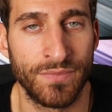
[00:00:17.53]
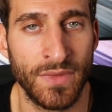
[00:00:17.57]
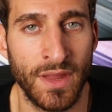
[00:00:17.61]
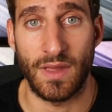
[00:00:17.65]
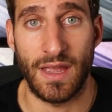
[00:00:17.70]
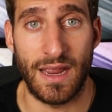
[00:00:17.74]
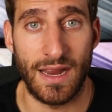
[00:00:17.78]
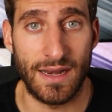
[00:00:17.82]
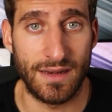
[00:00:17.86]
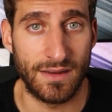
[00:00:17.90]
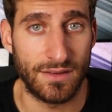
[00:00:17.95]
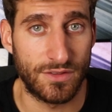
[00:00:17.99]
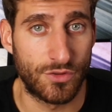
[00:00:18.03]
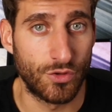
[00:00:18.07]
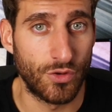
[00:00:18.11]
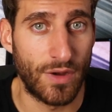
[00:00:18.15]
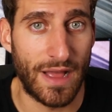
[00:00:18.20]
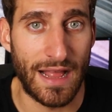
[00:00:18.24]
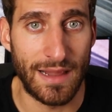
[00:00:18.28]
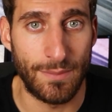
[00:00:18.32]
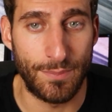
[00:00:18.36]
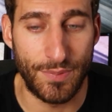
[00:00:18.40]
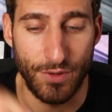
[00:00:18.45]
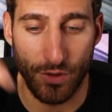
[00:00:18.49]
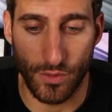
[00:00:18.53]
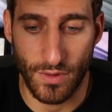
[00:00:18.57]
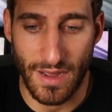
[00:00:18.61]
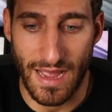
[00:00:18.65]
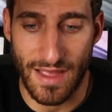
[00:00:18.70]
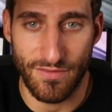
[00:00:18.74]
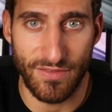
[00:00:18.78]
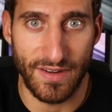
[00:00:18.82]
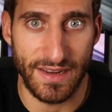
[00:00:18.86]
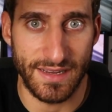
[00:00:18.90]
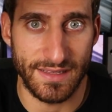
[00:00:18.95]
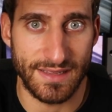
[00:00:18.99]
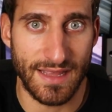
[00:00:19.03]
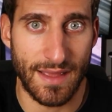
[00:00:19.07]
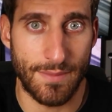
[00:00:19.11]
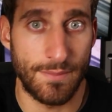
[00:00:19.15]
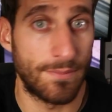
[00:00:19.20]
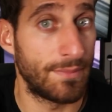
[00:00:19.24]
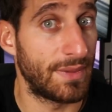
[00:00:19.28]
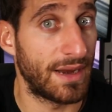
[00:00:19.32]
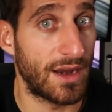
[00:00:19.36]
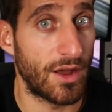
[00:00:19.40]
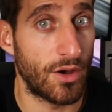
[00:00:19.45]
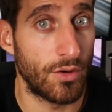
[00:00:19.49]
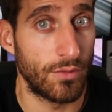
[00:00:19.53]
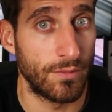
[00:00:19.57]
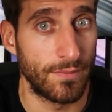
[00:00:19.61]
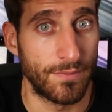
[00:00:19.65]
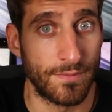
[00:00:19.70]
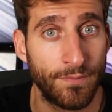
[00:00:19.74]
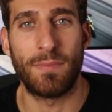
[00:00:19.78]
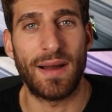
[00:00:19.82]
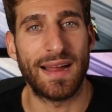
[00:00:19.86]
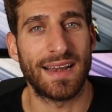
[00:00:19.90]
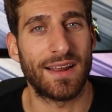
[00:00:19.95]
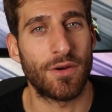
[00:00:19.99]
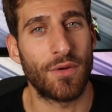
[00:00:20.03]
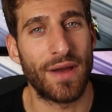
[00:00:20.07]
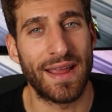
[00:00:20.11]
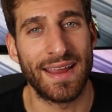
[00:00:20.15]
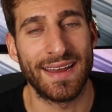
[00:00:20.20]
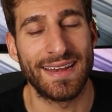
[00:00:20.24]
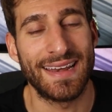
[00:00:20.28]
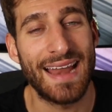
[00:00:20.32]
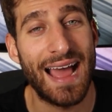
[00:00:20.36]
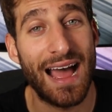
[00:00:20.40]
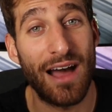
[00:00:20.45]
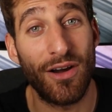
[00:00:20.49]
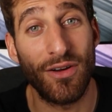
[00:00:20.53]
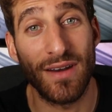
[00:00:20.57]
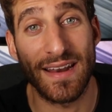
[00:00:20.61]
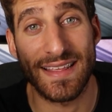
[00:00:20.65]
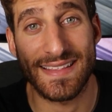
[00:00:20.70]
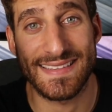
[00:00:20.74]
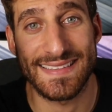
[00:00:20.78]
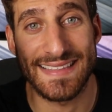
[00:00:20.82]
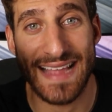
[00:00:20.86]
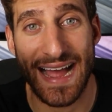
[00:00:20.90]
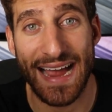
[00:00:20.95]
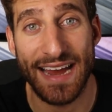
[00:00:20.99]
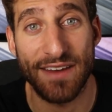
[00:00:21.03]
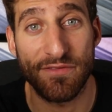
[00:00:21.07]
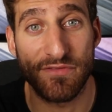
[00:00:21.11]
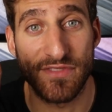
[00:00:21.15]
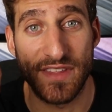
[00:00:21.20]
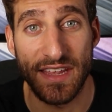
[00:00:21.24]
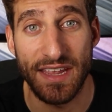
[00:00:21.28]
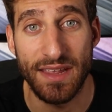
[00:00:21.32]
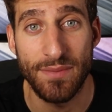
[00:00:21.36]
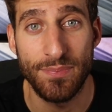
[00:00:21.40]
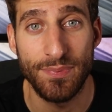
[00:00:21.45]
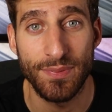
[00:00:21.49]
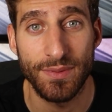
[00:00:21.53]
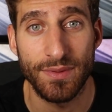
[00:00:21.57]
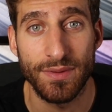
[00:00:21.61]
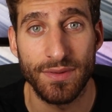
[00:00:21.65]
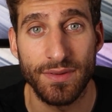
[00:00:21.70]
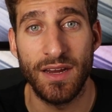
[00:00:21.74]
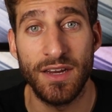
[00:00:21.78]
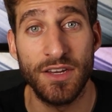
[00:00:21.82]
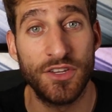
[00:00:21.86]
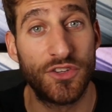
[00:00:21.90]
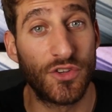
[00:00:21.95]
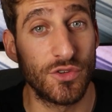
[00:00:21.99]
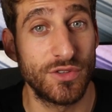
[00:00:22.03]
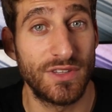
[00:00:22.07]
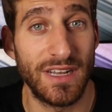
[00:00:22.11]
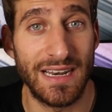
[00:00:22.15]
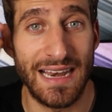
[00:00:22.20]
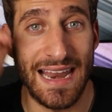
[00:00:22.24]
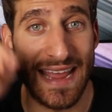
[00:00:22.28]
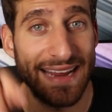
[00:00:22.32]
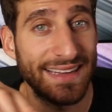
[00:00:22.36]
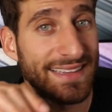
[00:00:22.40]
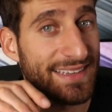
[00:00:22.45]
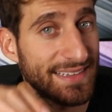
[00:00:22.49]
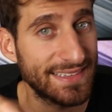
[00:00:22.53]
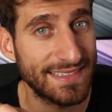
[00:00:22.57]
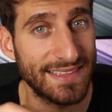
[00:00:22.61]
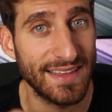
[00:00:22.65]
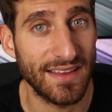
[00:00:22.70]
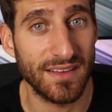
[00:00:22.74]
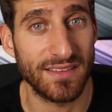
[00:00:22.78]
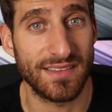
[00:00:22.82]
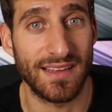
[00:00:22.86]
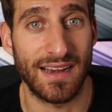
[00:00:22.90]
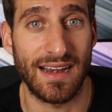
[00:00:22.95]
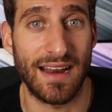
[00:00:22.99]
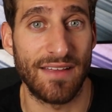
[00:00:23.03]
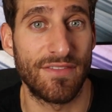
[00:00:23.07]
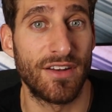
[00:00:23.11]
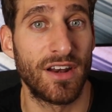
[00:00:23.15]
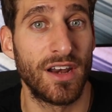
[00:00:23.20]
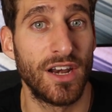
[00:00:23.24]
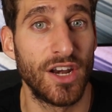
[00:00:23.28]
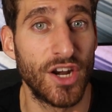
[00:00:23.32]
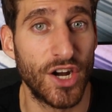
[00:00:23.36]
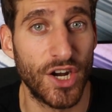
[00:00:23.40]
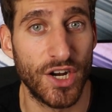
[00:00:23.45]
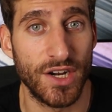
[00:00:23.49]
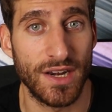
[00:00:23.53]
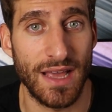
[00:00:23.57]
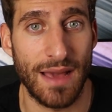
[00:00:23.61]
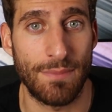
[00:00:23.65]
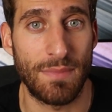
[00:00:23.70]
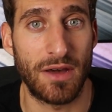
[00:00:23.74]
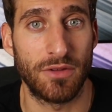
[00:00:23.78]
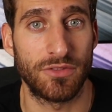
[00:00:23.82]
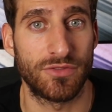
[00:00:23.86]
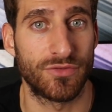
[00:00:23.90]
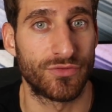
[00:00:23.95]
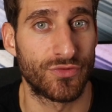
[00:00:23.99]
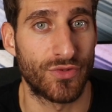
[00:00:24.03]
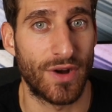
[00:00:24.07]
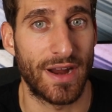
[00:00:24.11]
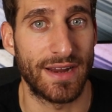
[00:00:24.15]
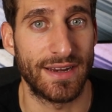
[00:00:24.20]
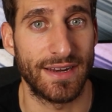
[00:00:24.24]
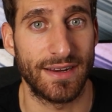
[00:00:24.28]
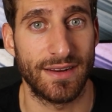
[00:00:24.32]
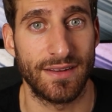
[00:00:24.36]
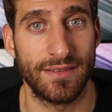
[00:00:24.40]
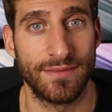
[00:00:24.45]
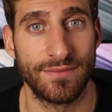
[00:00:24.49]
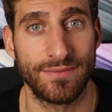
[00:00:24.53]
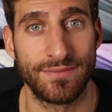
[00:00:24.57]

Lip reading: And to help you, I've linked them below. By the way, now let's dive deep into the latest things that I've learned about riding.